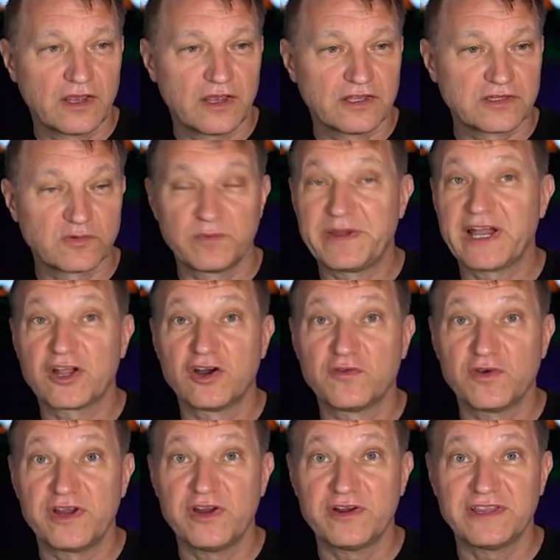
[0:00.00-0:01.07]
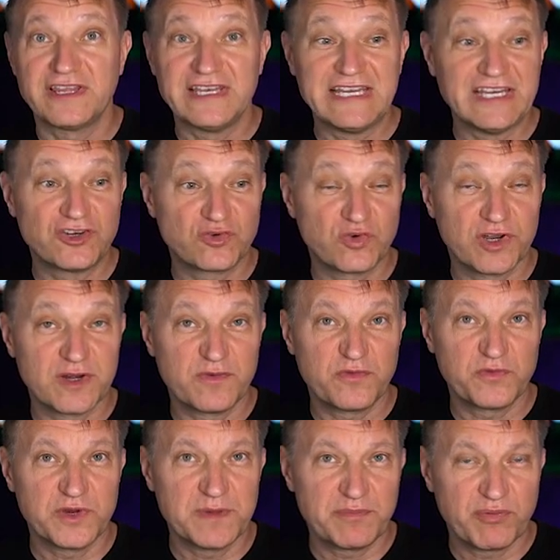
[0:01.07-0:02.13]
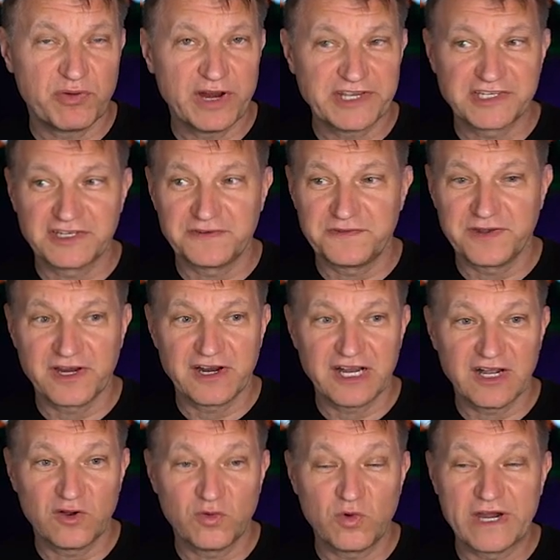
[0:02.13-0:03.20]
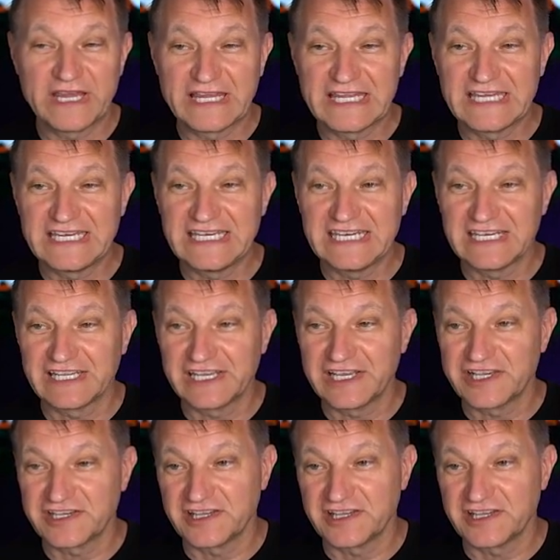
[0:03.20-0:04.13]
So we're back over here at the Detroit Free Press to figure out what the deal is.